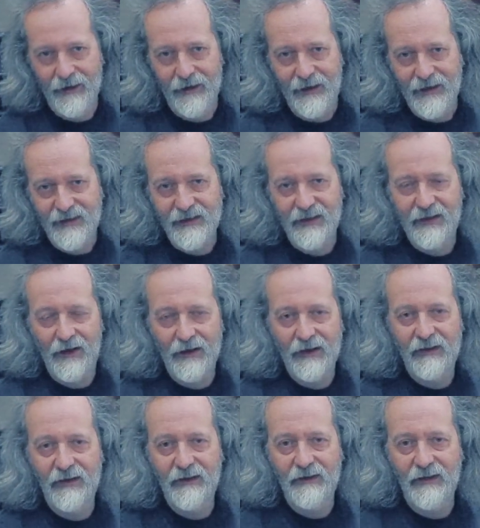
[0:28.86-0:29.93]
It's the kind of
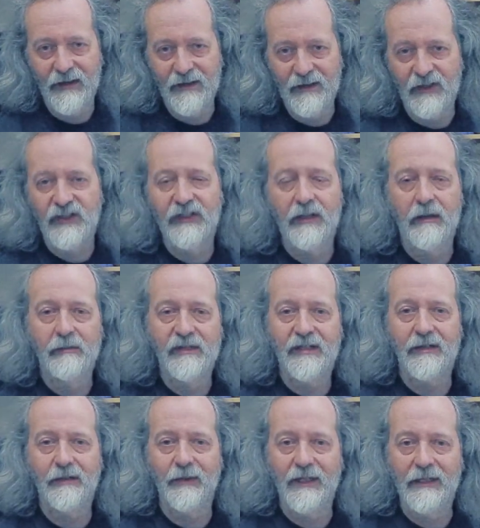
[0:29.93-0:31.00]
thing that is assumed
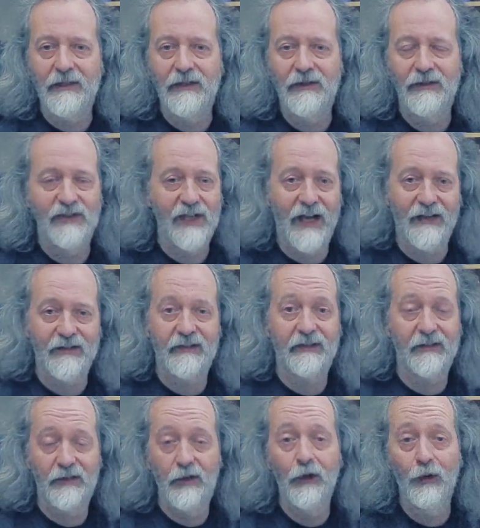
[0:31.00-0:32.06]
to be
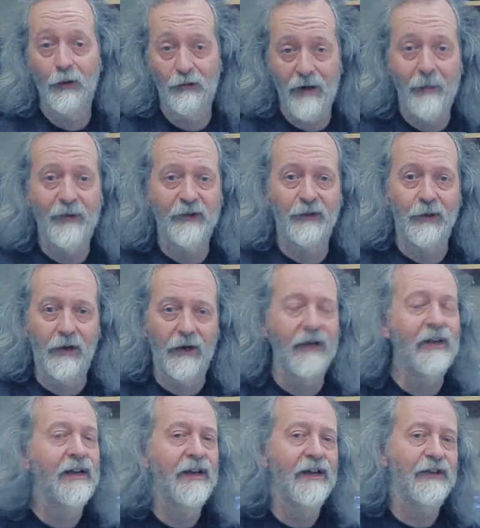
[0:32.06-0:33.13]
jazz core repertoire.
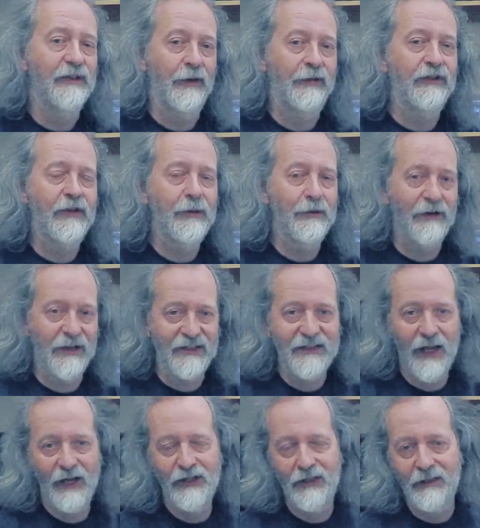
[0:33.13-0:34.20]
So if you were in a
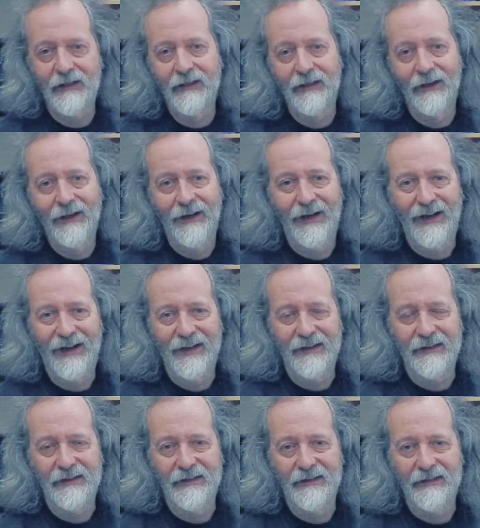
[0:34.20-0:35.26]
session
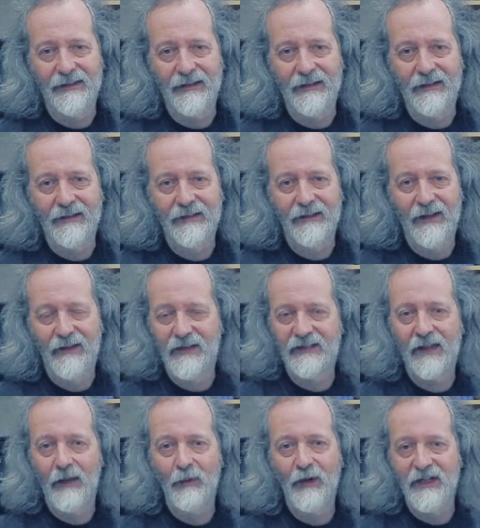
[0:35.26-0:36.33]
and in the
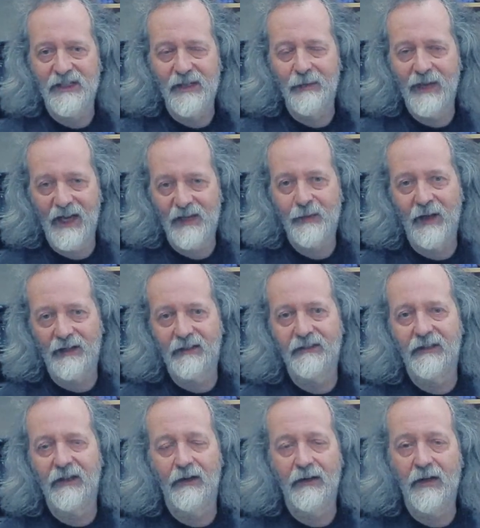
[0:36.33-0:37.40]
same way as you'd be expected
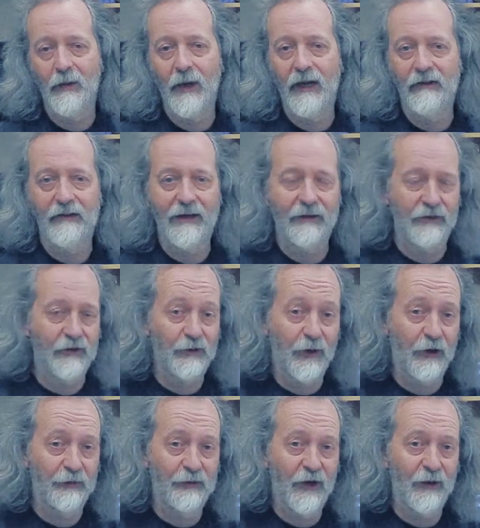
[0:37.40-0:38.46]
to know your way around a
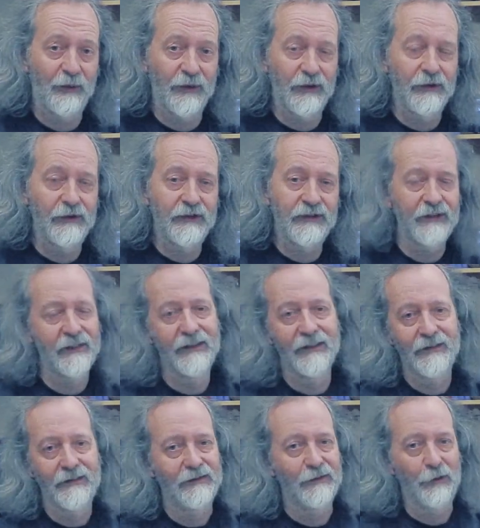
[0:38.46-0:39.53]
12-bar blues
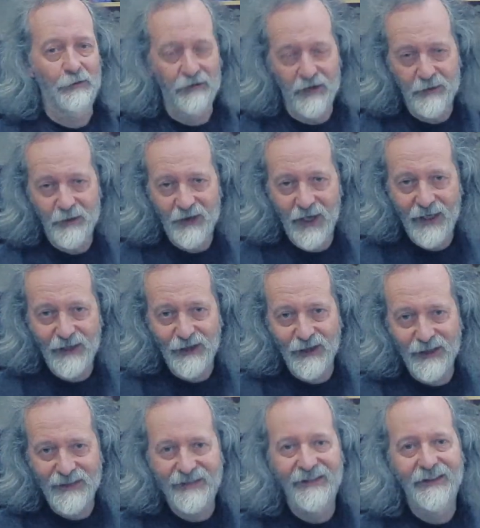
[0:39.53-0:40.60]
or rhythm
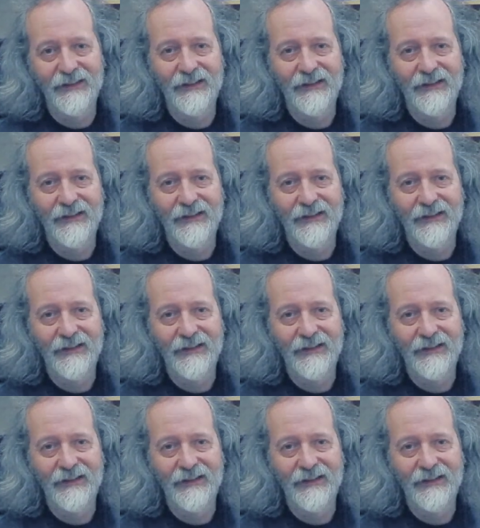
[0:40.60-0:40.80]
changes,